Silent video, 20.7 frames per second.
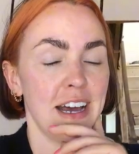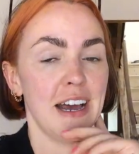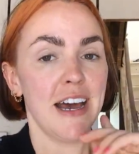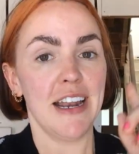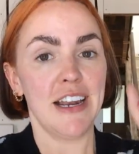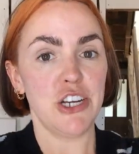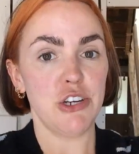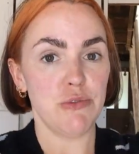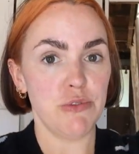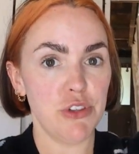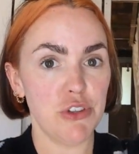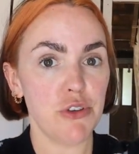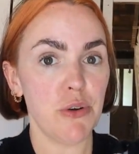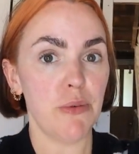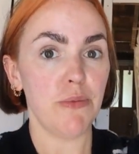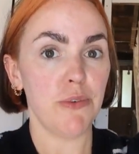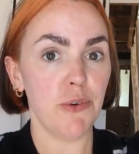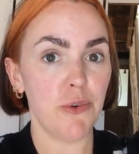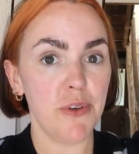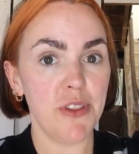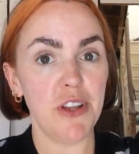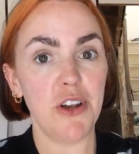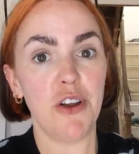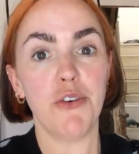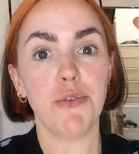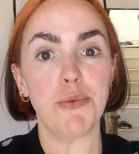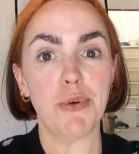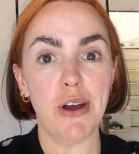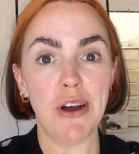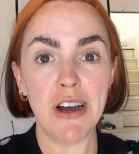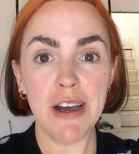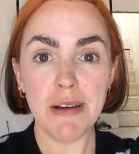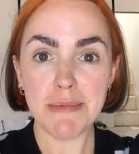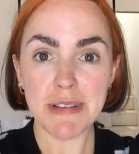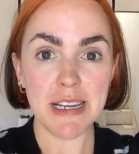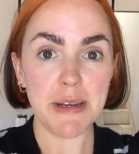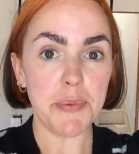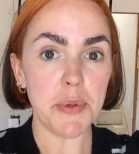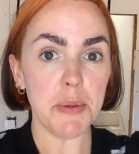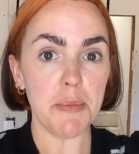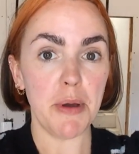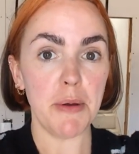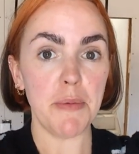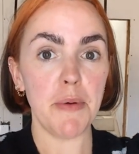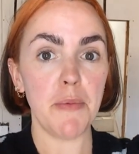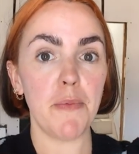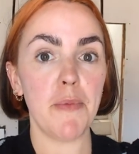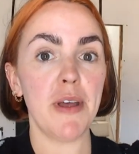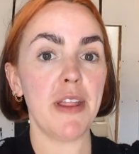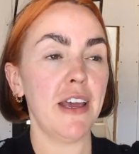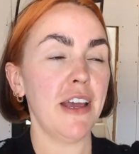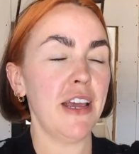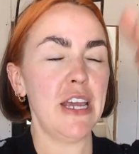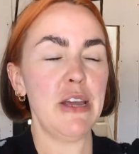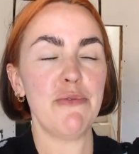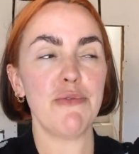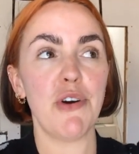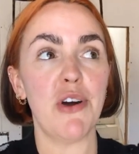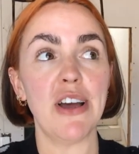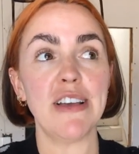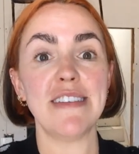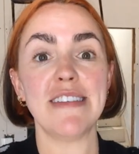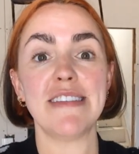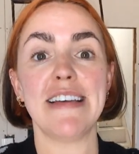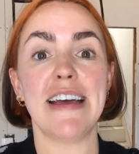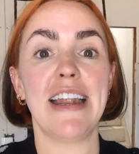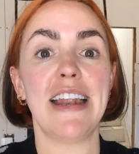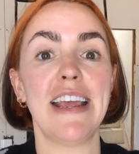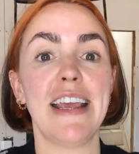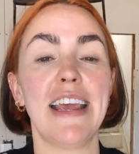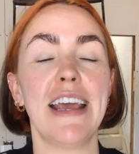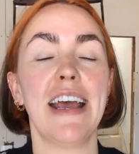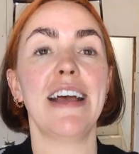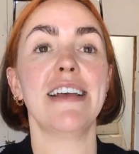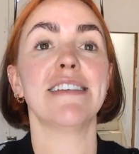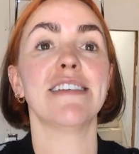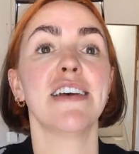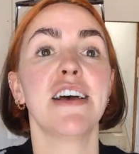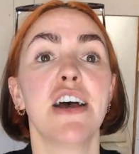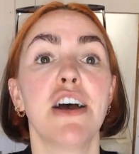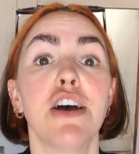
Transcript: unless you're on the top floor in the loft where I'm sleeping at the moment, where the heat rises and it gets